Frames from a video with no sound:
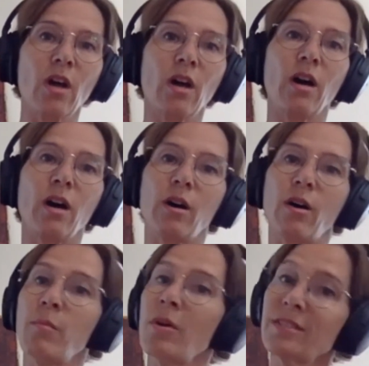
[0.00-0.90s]

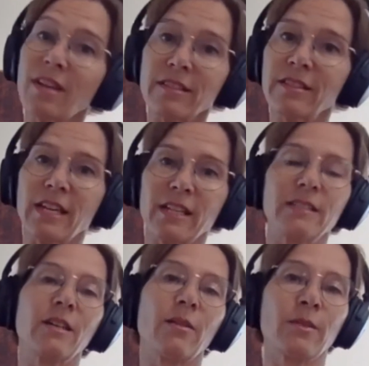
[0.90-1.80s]
amongst other
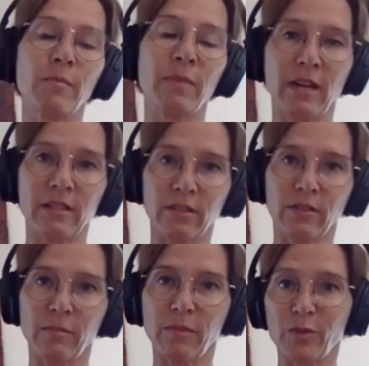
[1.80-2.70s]
things, on the Paris
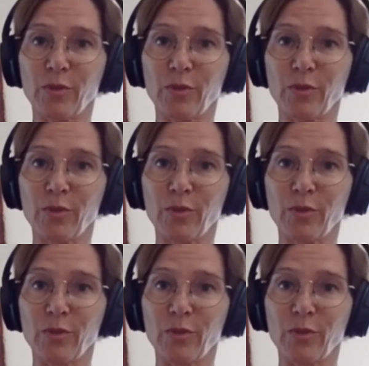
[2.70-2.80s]
Agreement.